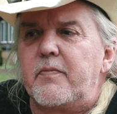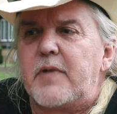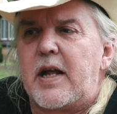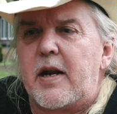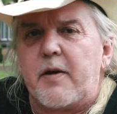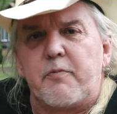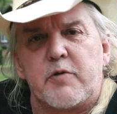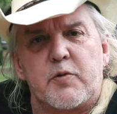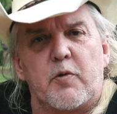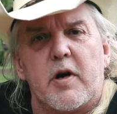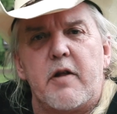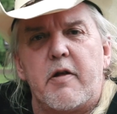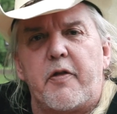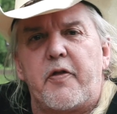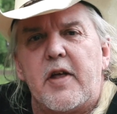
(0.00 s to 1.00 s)
that it was
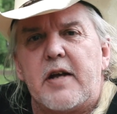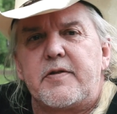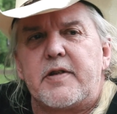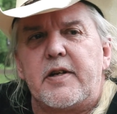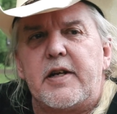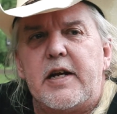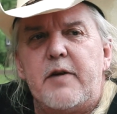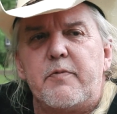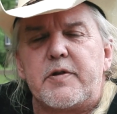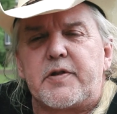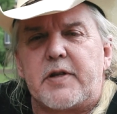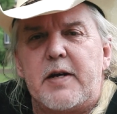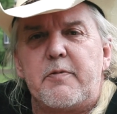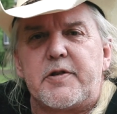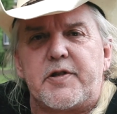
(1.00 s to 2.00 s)
one of the things that he
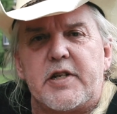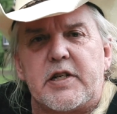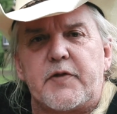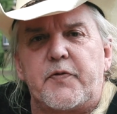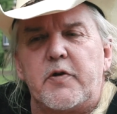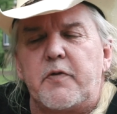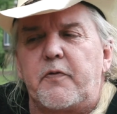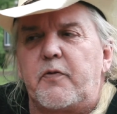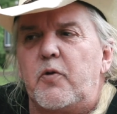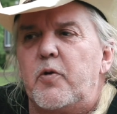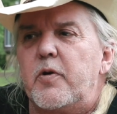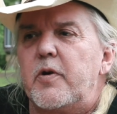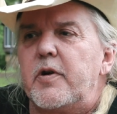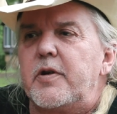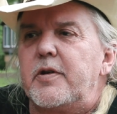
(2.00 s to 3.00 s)
was, he was six foot
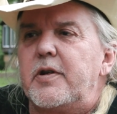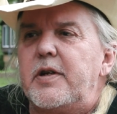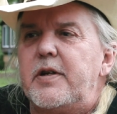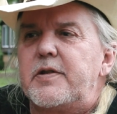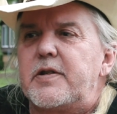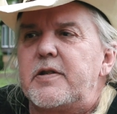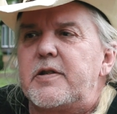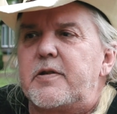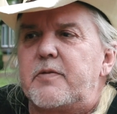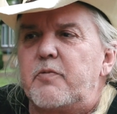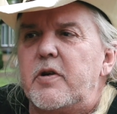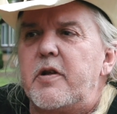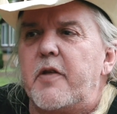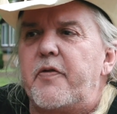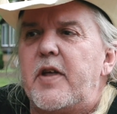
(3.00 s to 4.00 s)
four, and he says, it's
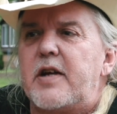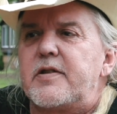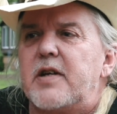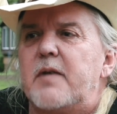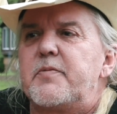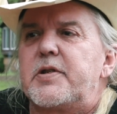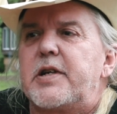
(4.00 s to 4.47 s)
one of the things I'm